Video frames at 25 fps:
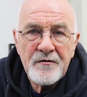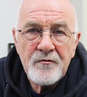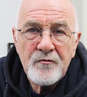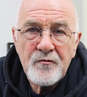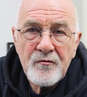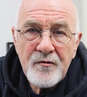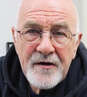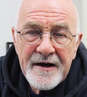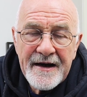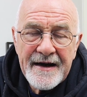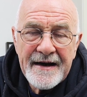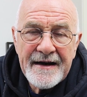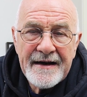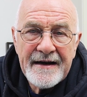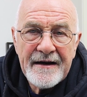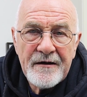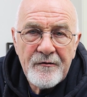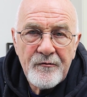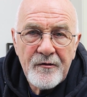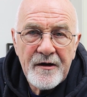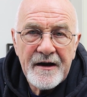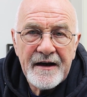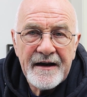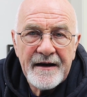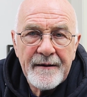really,
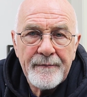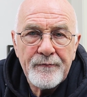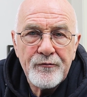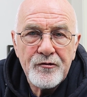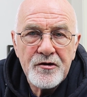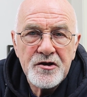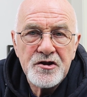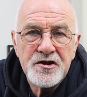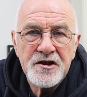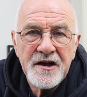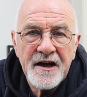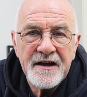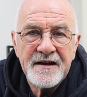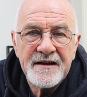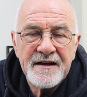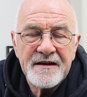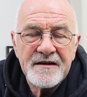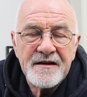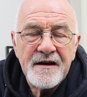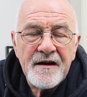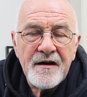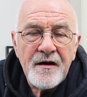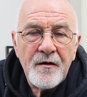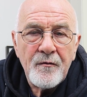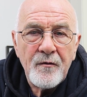really appreciate
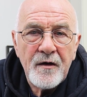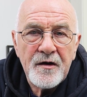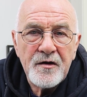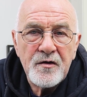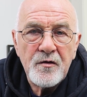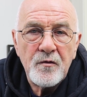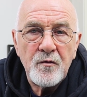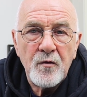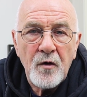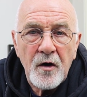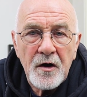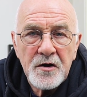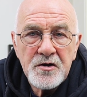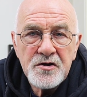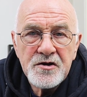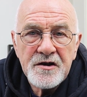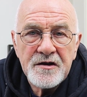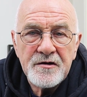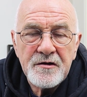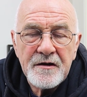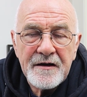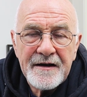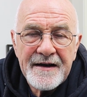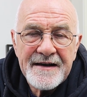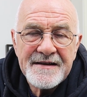it when you watch
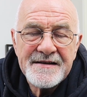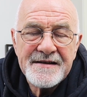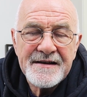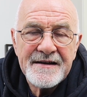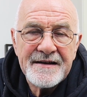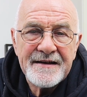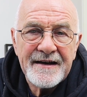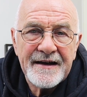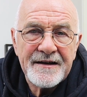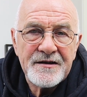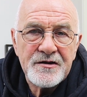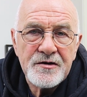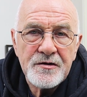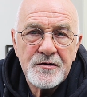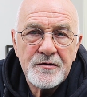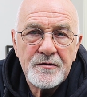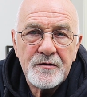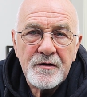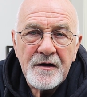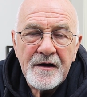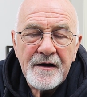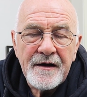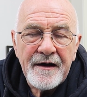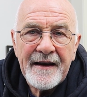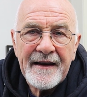and you listen and you
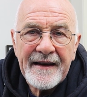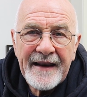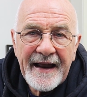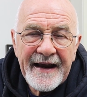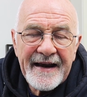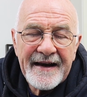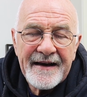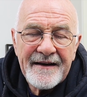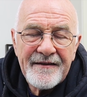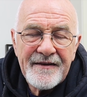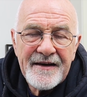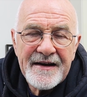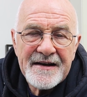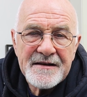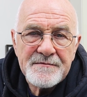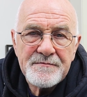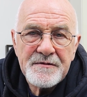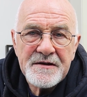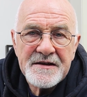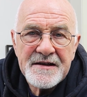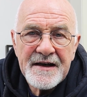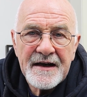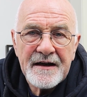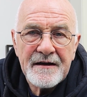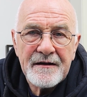like these
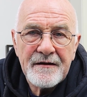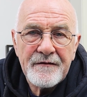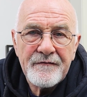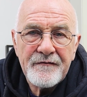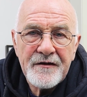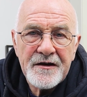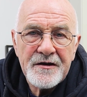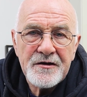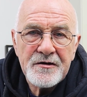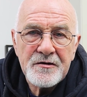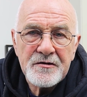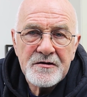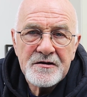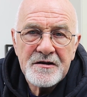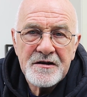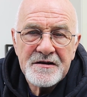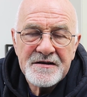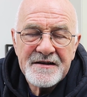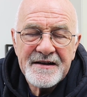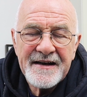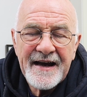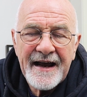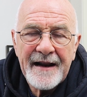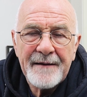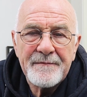particular videos because
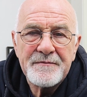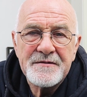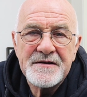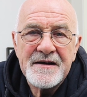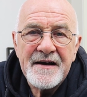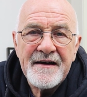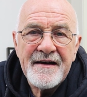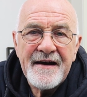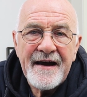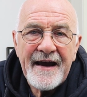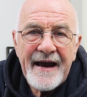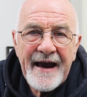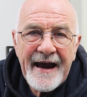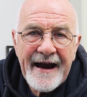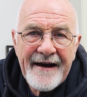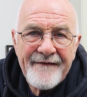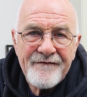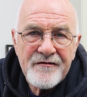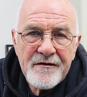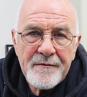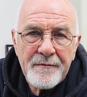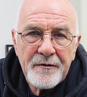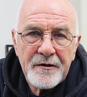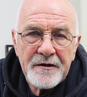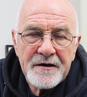it helps
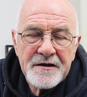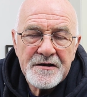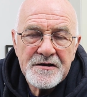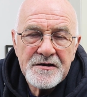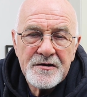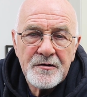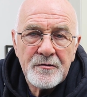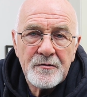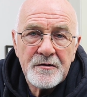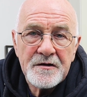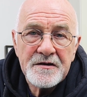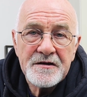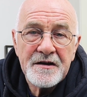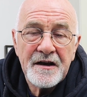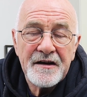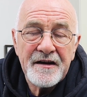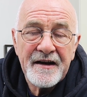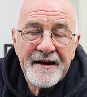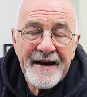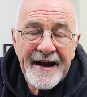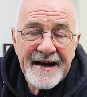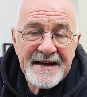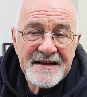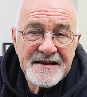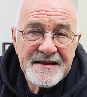everybody. So until the
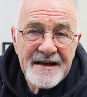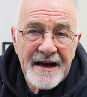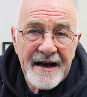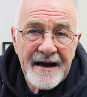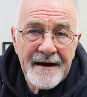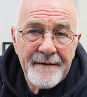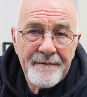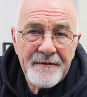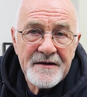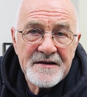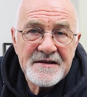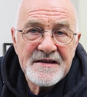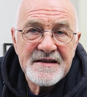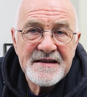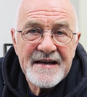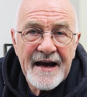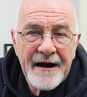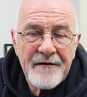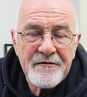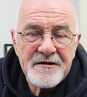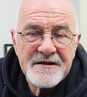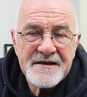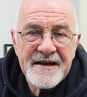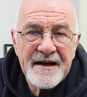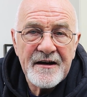next time, this is
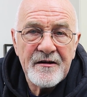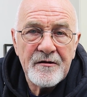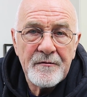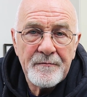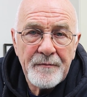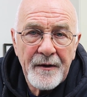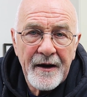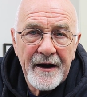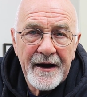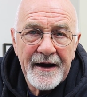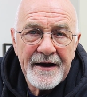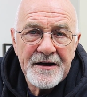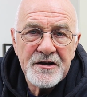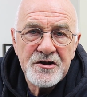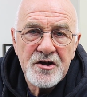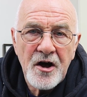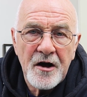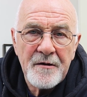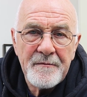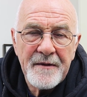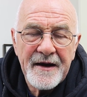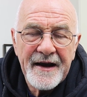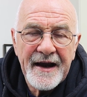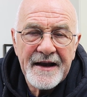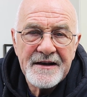Harry saying goodbye.
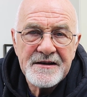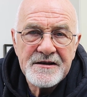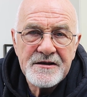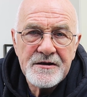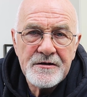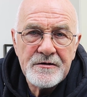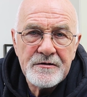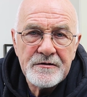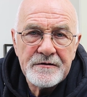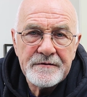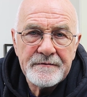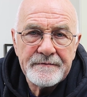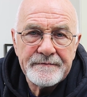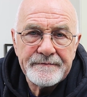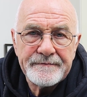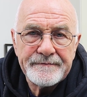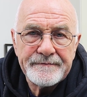Join me again soon.